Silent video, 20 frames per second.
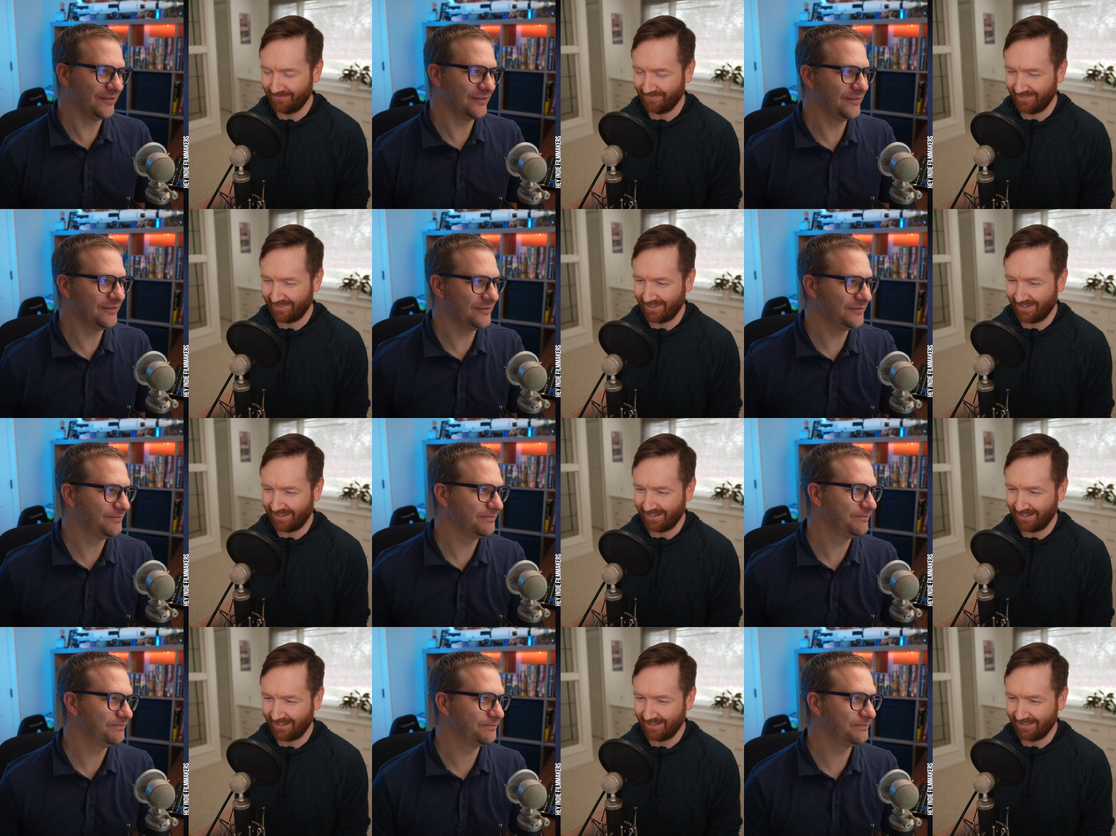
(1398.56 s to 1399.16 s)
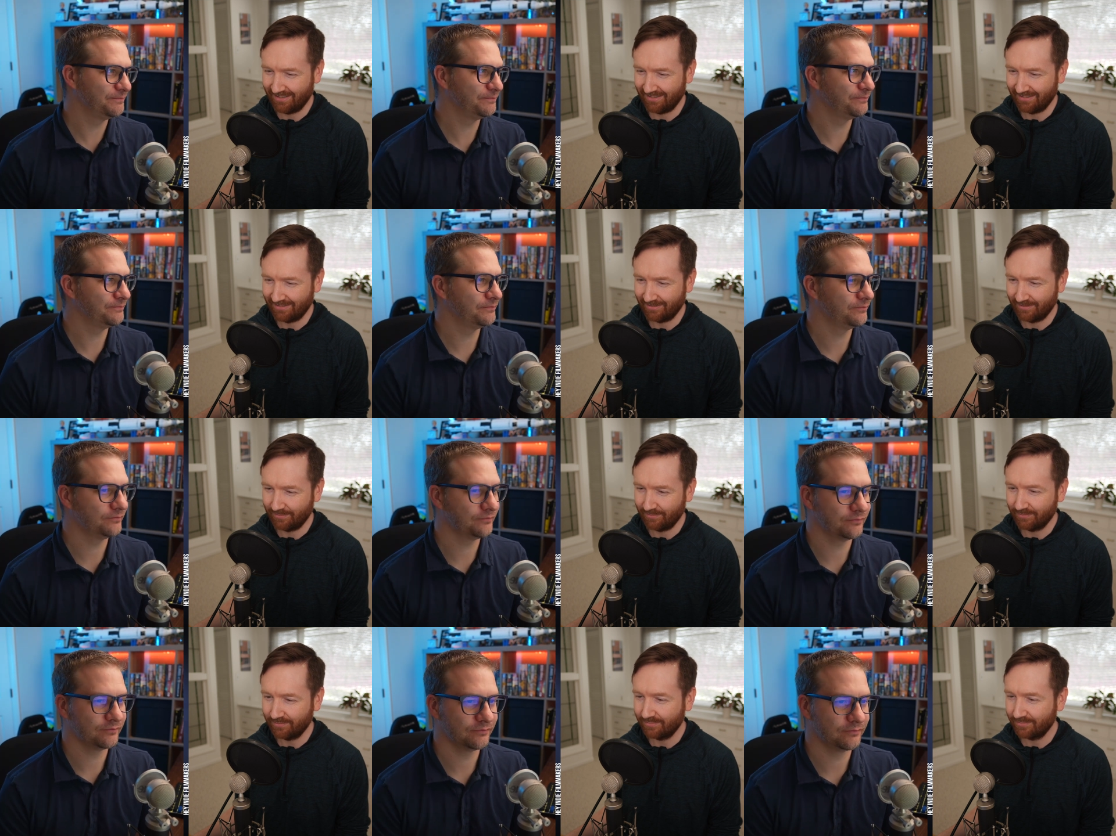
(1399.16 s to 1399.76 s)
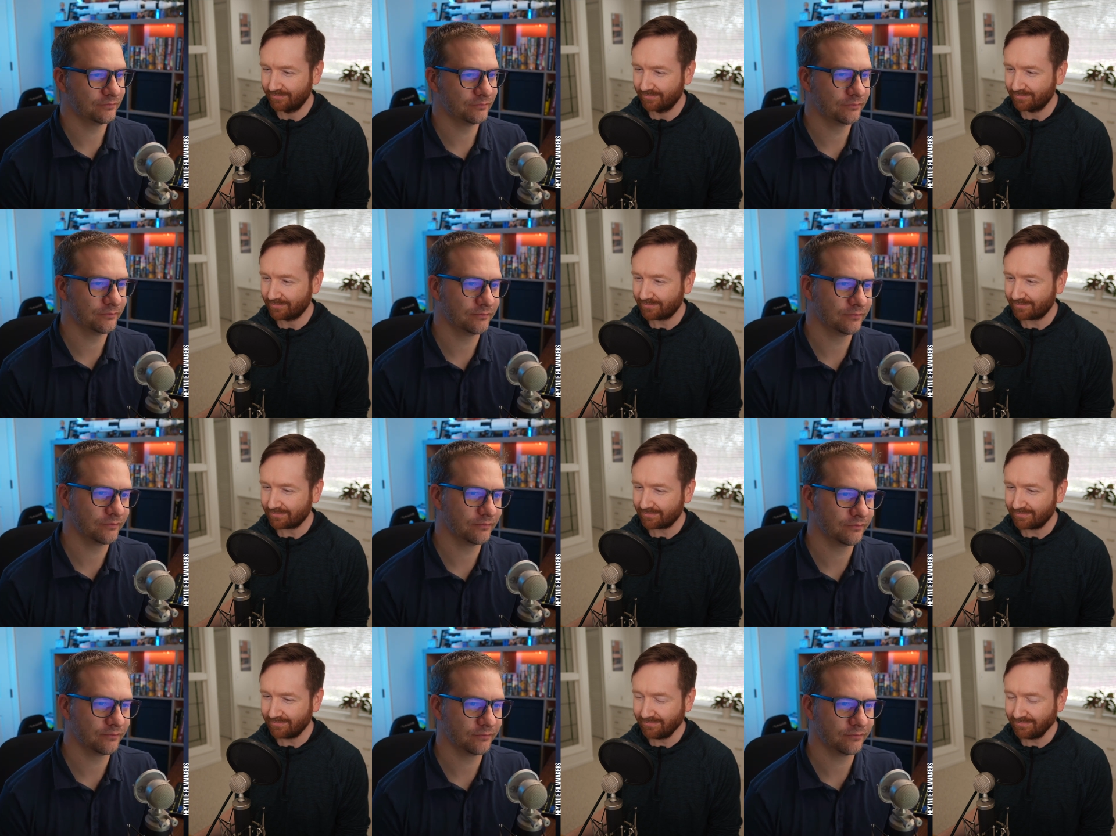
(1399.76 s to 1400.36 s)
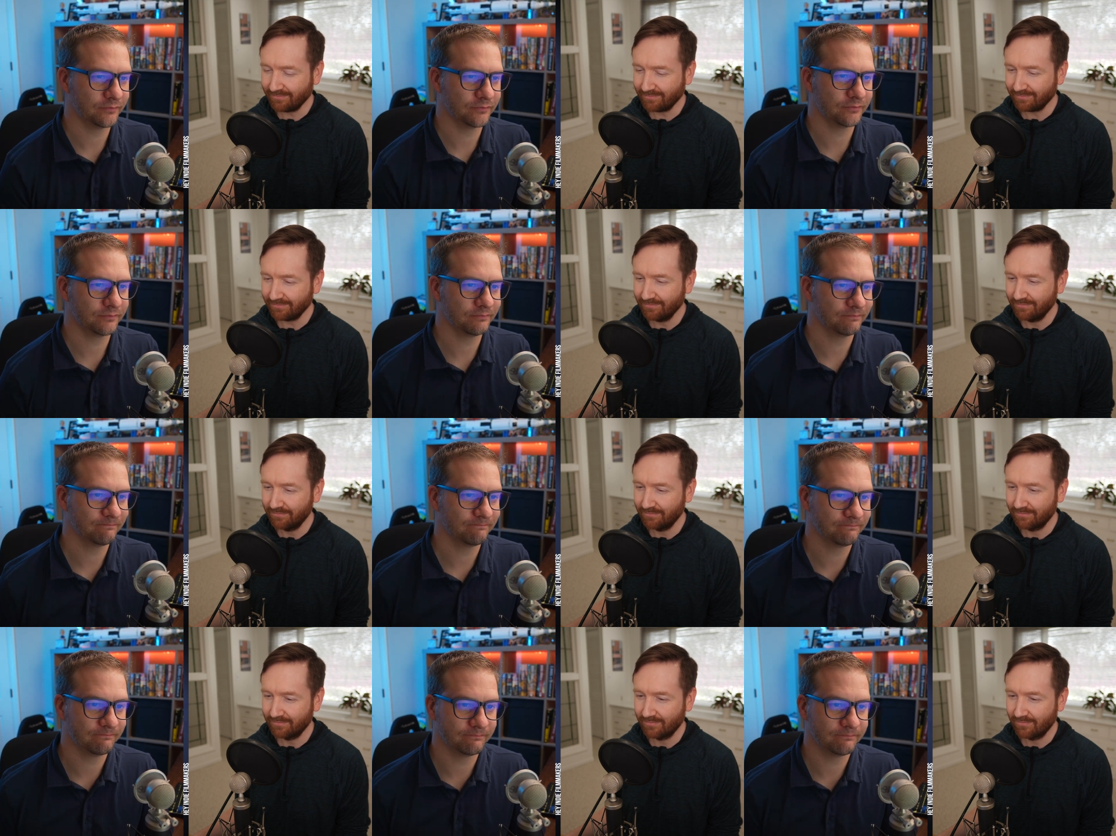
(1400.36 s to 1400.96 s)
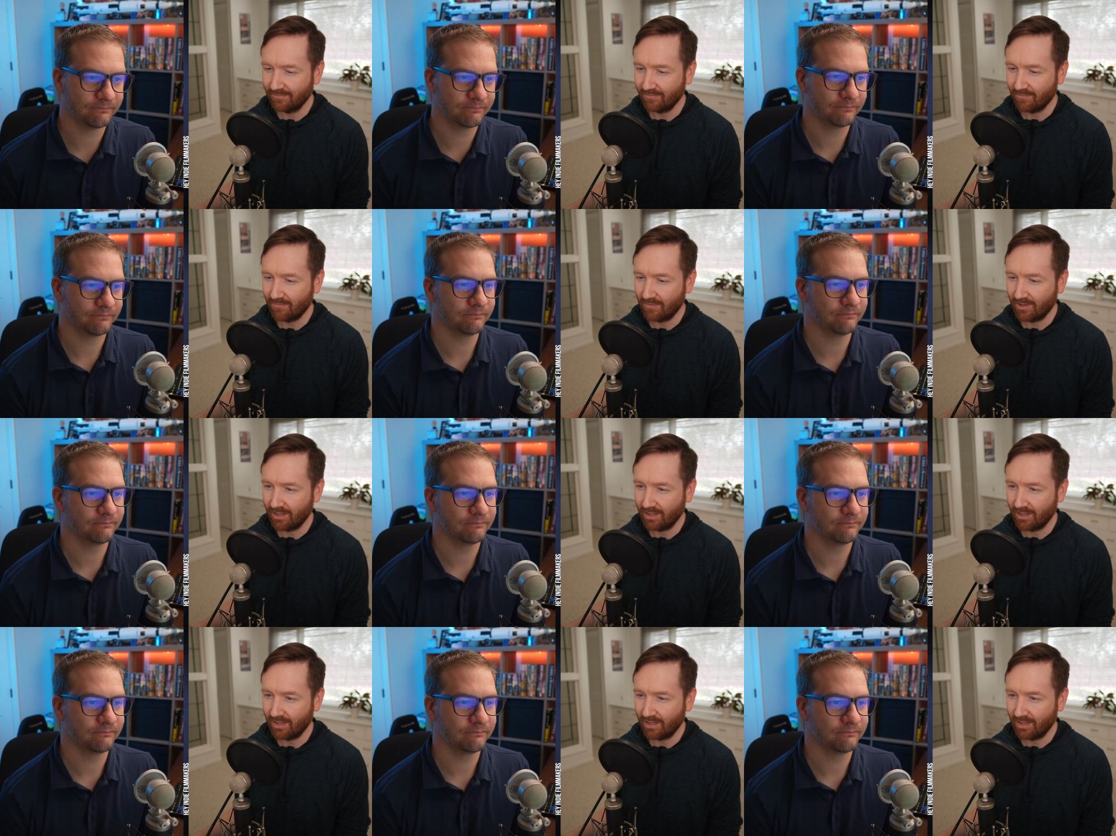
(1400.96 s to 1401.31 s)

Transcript: Nobody speaks.